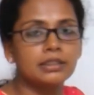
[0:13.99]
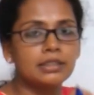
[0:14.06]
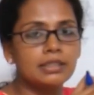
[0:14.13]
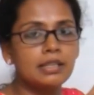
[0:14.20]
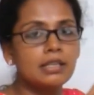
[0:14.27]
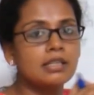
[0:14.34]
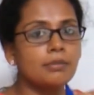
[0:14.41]
It
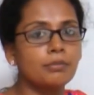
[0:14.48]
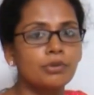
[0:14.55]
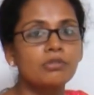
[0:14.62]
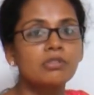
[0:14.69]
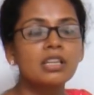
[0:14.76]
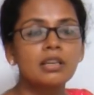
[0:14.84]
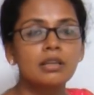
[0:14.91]
is a
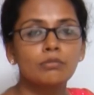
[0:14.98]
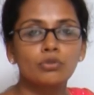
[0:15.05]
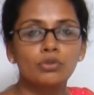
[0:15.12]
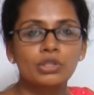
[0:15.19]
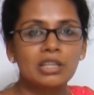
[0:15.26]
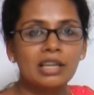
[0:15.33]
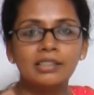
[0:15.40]
temporary
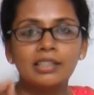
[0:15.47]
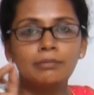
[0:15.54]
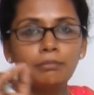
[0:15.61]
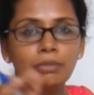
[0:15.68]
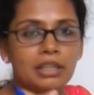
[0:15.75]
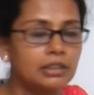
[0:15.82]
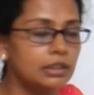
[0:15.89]
hemostatic
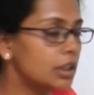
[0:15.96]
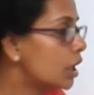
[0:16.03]
plug.